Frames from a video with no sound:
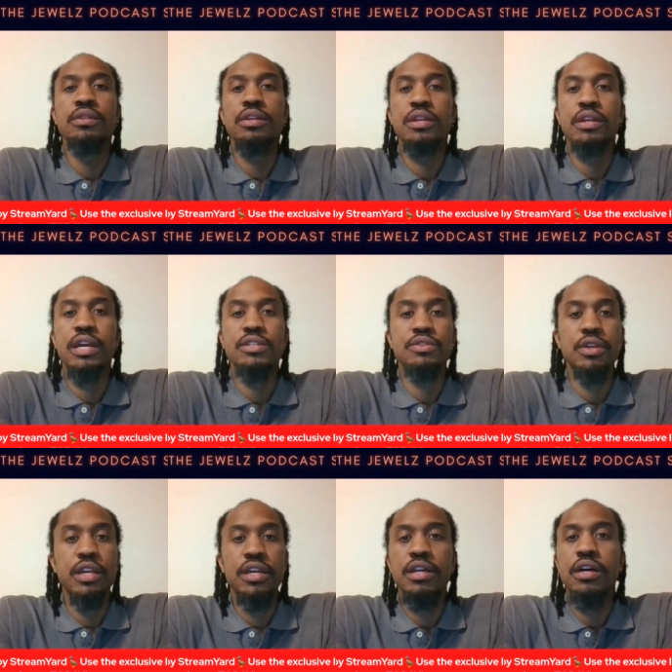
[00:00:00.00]
looking at your
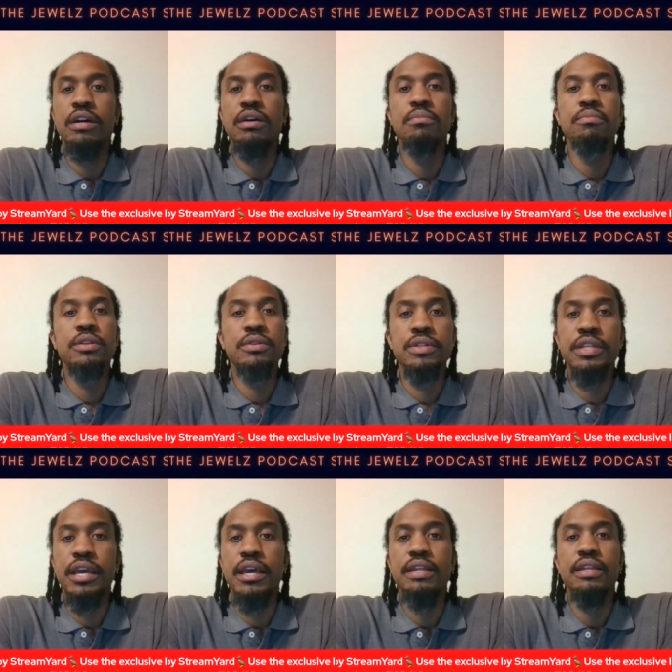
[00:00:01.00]
income, your
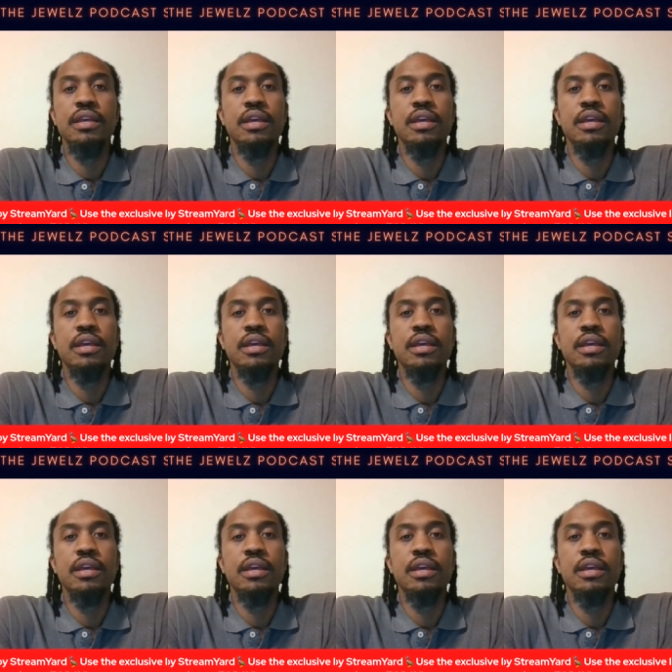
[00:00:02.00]
debt,